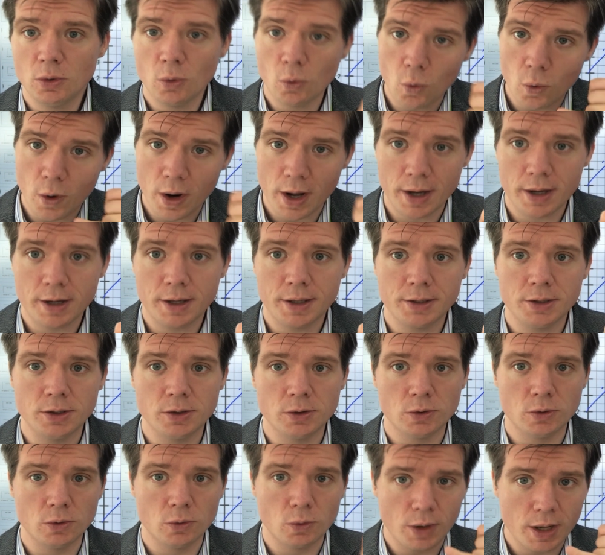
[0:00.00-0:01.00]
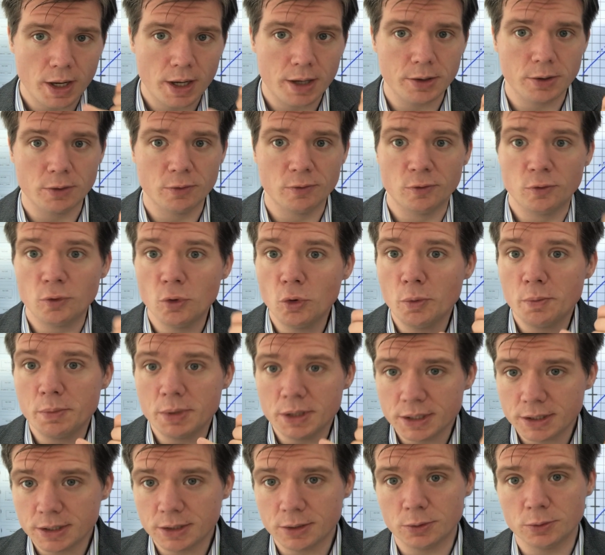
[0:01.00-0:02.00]
Where are you? Where are you? Wo
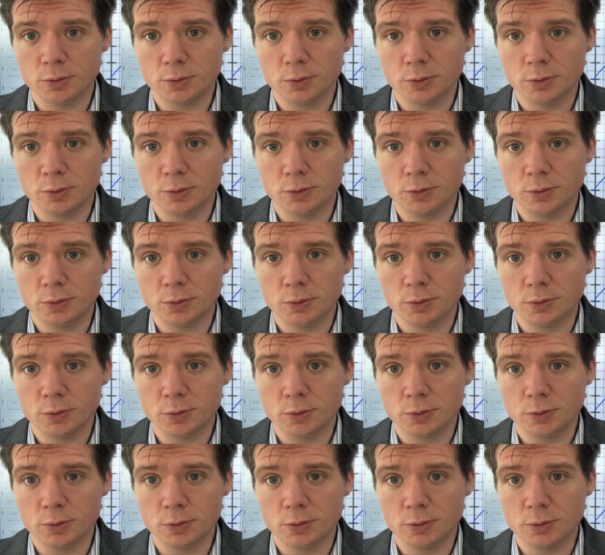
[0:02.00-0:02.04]
bist